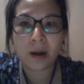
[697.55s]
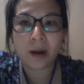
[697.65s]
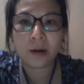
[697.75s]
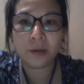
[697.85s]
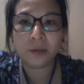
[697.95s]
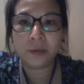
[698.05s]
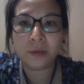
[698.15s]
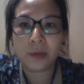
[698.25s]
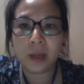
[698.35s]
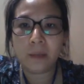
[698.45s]
also
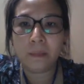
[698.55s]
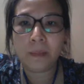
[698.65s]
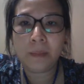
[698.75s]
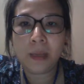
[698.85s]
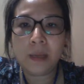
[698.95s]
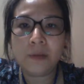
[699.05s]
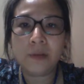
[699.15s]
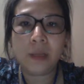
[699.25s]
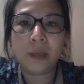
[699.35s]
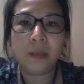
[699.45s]
can be
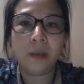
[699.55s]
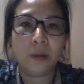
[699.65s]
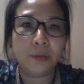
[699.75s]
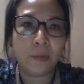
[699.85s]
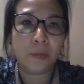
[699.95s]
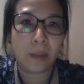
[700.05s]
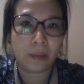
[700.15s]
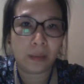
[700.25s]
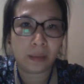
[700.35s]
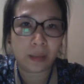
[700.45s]
created
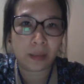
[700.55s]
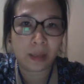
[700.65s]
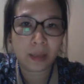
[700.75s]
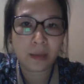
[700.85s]
automatically.